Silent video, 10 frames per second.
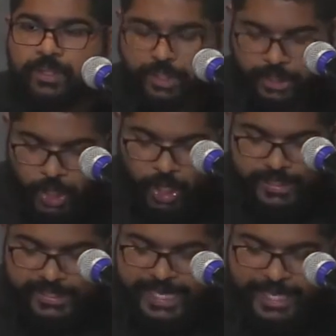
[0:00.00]
God
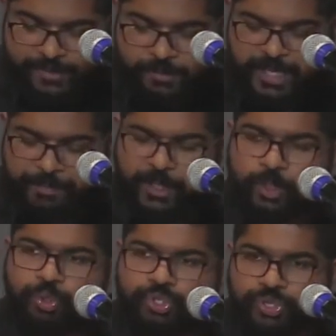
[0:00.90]
saves people
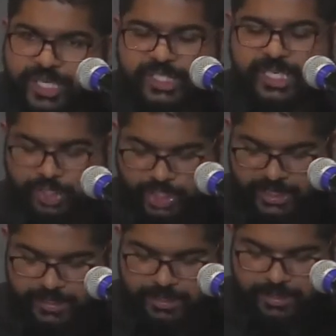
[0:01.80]
who trust in
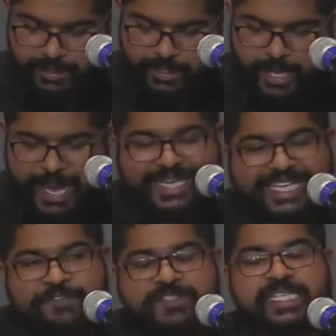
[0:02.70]
Jesus and
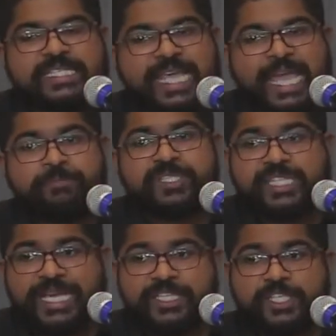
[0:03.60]
gives the same
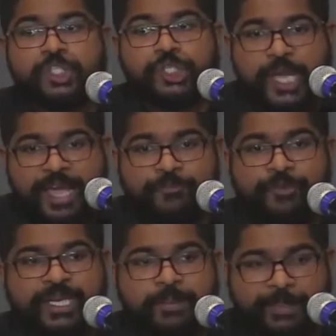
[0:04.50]
status to
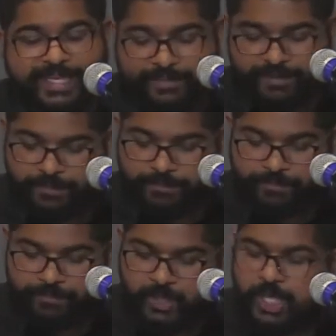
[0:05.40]
every believer.
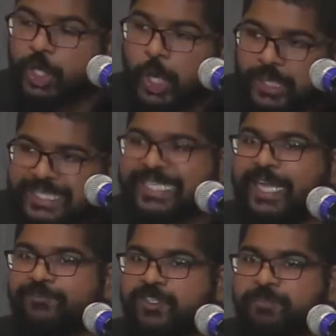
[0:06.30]
God
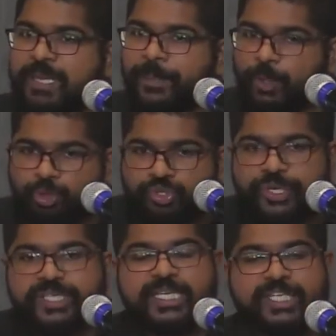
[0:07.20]
saves people who
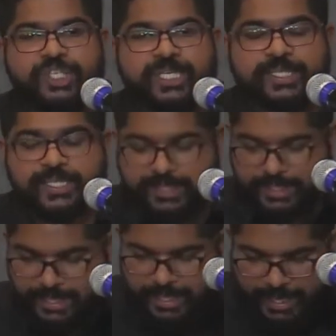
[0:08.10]
trust in Jesus
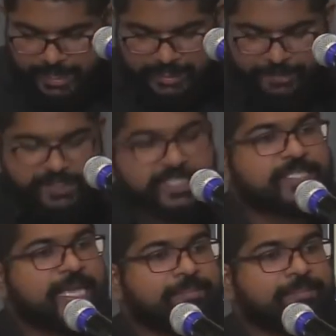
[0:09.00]
and gives the same